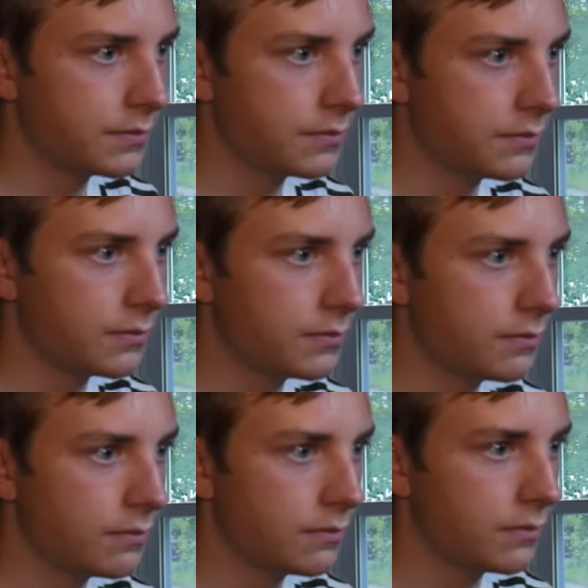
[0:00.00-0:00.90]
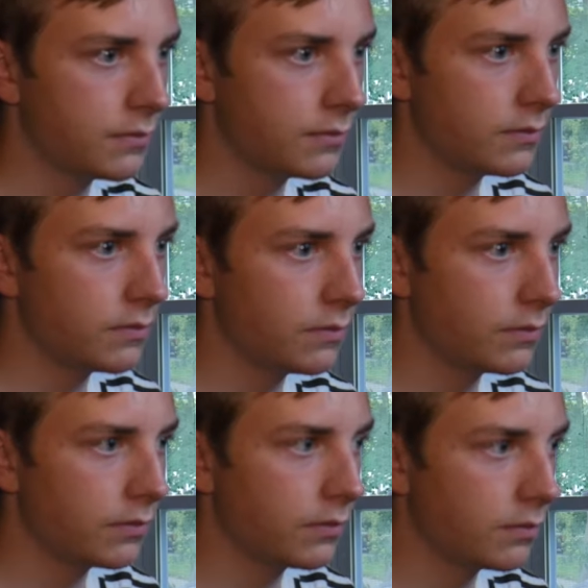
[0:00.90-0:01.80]
I've been drowning,
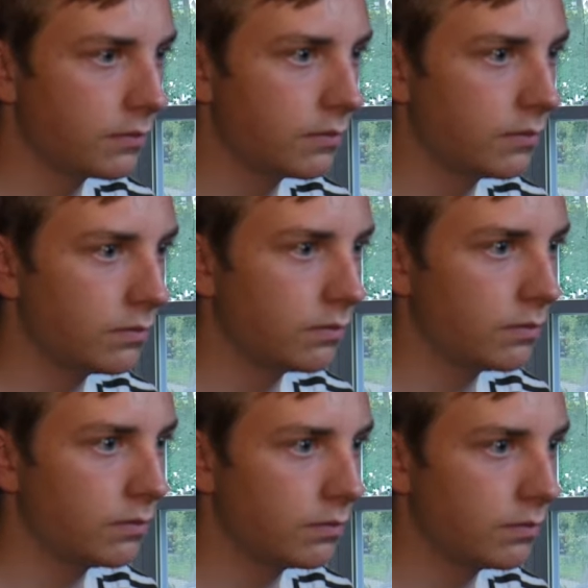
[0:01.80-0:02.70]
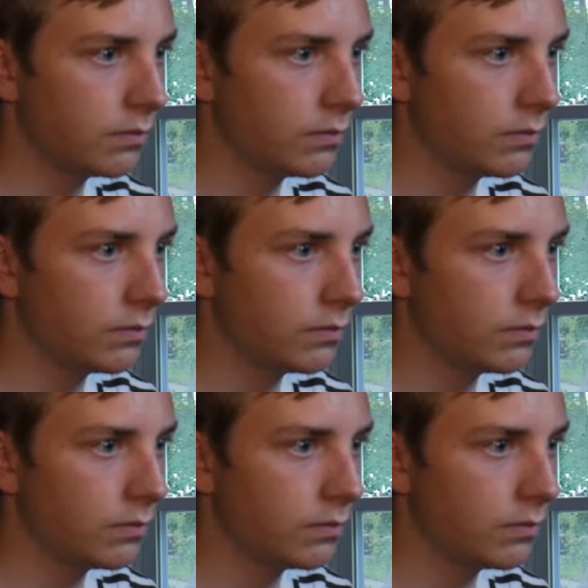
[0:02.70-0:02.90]
I've been drowning,